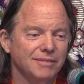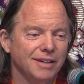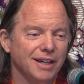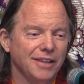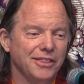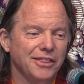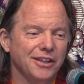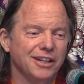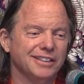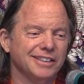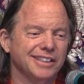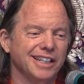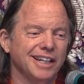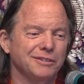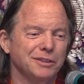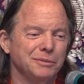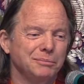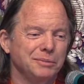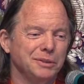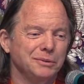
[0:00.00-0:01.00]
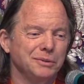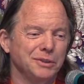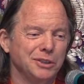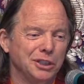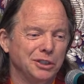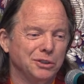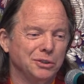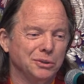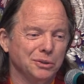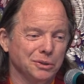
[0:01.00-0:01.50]
I thought that would be
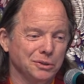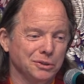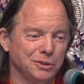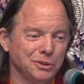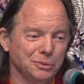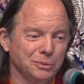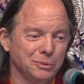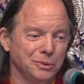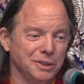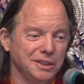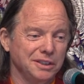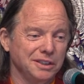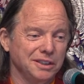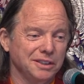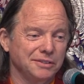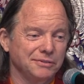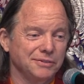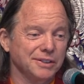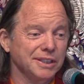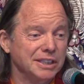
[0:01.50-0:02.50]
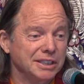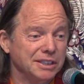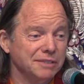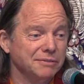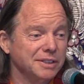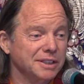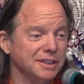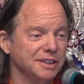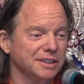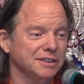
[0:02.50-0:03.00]
really cool to read. It's very
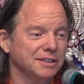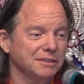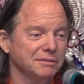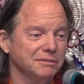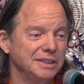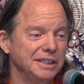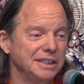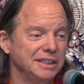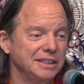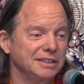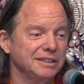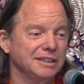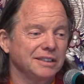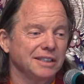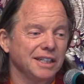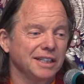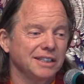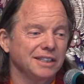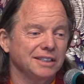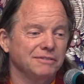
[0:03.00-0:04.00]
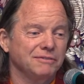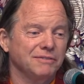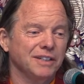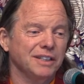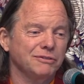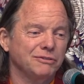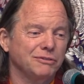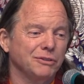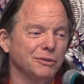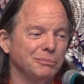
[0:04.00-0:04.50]
difficult to read, and it's
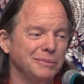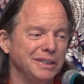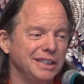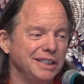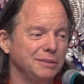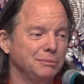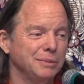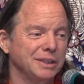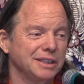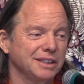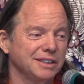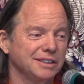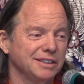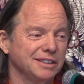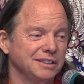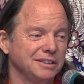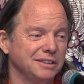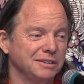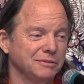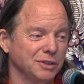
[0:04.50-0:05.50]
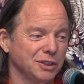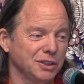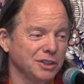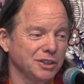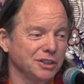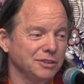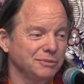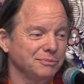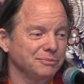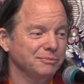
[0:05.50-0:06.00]
fun for me because it's
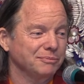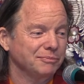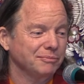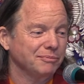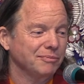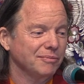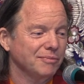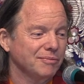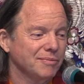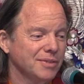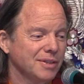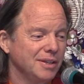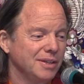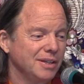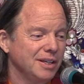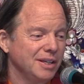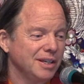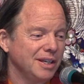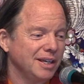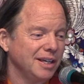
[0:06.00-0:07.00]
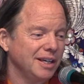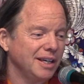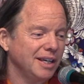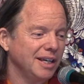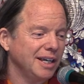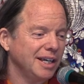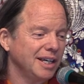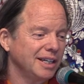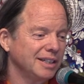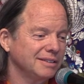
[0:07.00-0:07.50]
difficult.
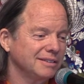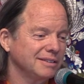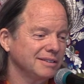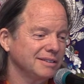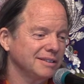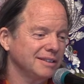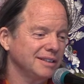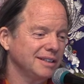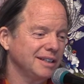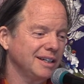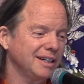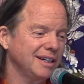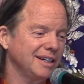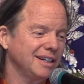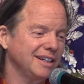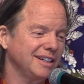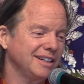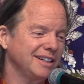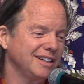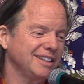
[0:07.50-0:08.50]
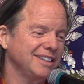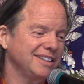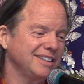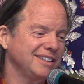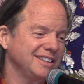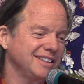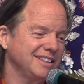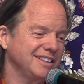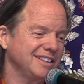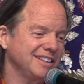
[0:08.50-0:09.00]
And uh,
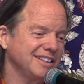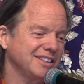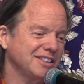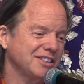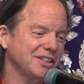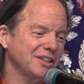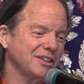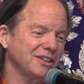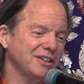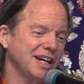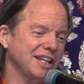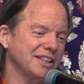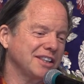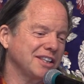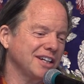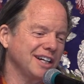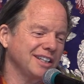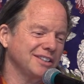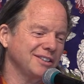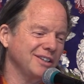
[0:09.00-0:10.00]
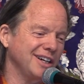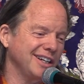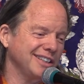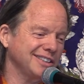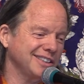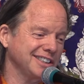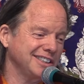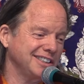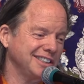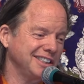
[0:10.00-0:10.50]
so I thought, oh, I'll
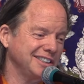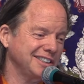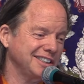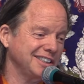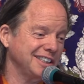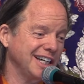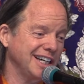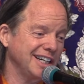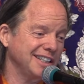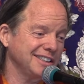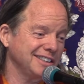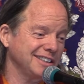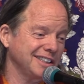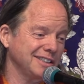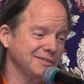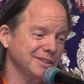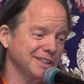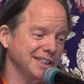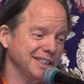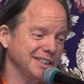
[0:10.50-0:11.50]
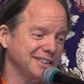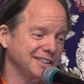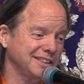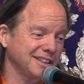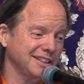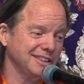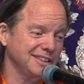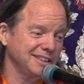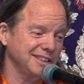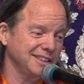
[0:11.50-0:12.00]
just teach that. Then when I
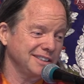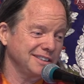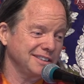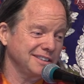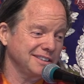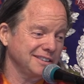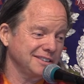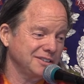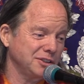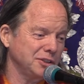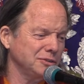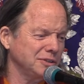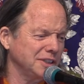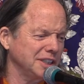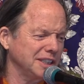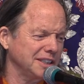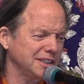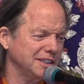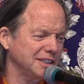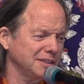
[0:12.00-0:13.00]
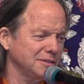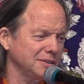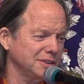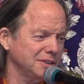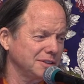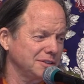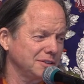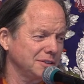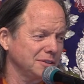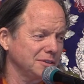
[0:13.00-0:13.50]
started it, two things. It
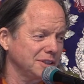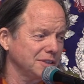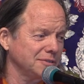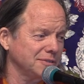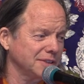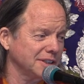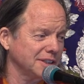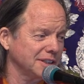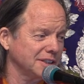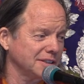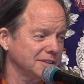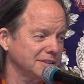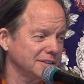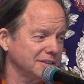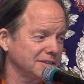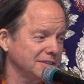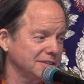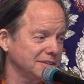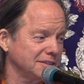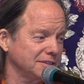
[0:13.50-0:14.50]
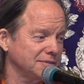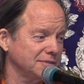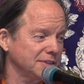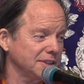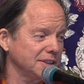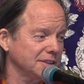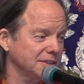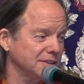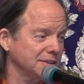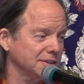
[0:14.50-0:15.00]
was too difficult to, to
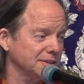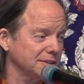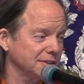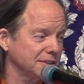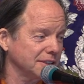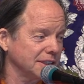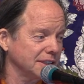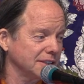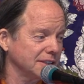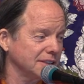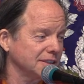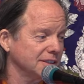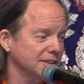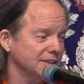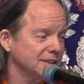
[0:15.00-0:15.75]
finish the whole thing